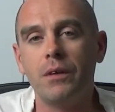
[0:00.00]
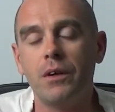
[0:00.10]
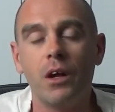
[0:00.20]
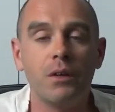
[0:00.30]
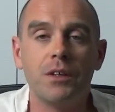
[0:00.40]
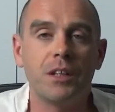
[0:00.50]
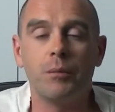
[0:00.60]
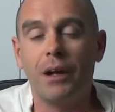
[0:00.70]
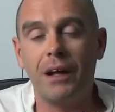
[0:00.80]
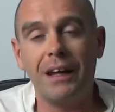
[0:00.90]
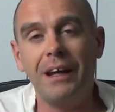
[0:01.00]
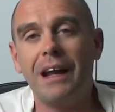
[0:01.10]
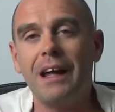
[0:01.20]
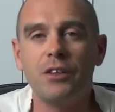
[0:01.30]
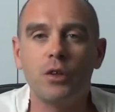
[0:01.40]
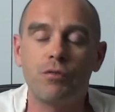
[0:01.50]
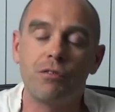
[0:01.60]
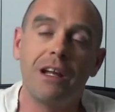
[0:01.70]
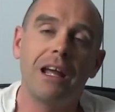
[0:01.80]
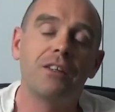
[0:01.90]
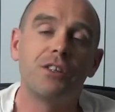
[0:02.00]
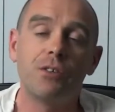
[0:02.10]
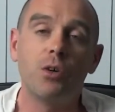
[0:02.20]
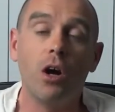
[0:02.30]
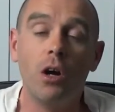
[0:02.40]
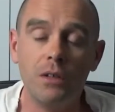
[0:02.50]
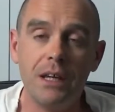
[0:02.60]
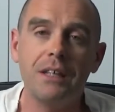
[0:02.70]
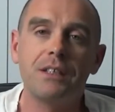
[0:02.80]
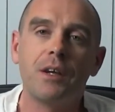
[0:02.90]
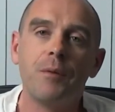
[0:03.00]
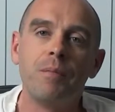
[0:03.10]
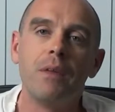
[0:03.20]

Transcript: can go onto someone like Elance or Freelancer or Odesk